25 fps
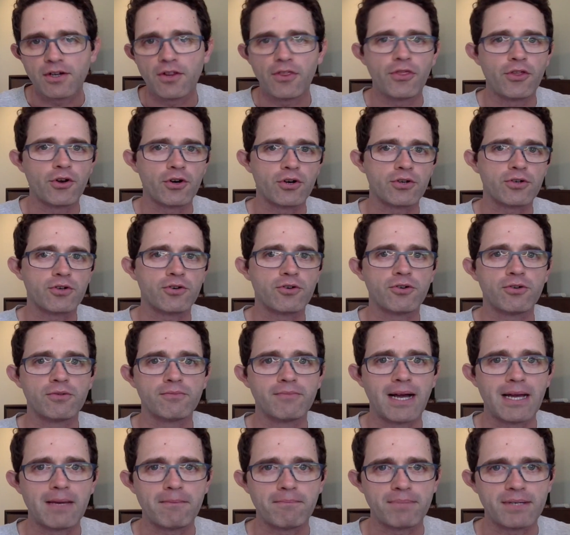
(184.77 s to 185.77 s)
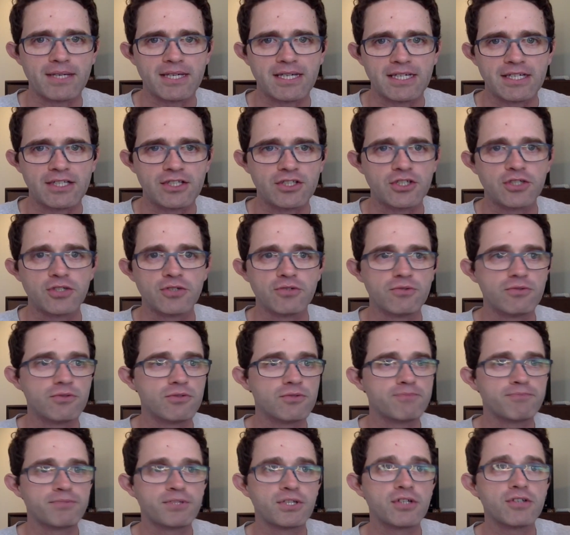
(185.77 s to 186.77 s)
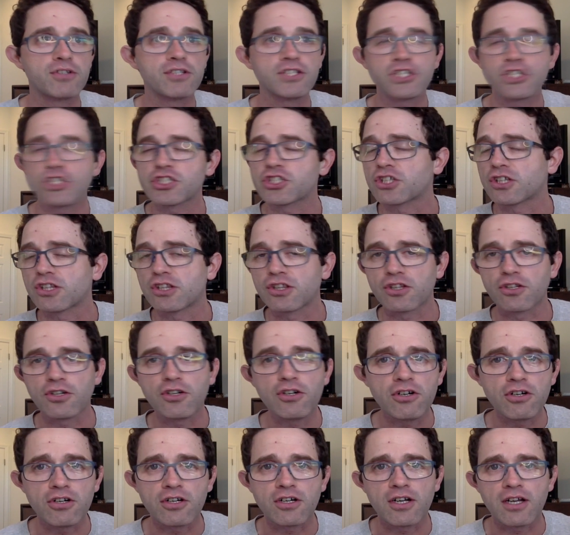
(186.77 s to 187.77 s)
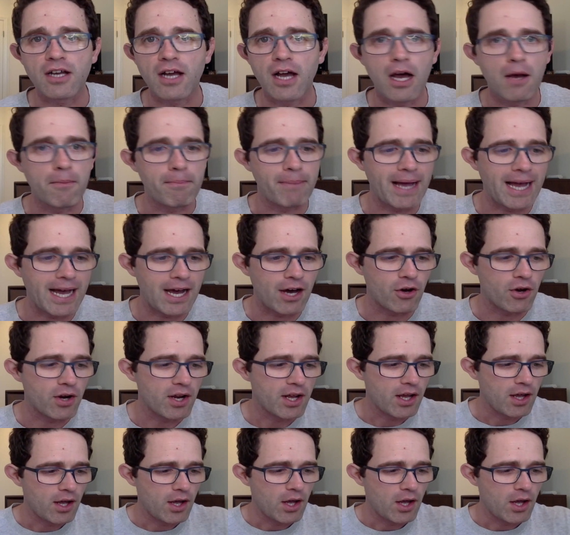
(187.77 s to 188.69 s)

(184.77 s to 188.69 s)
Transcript: Their goal might be to purely just learn about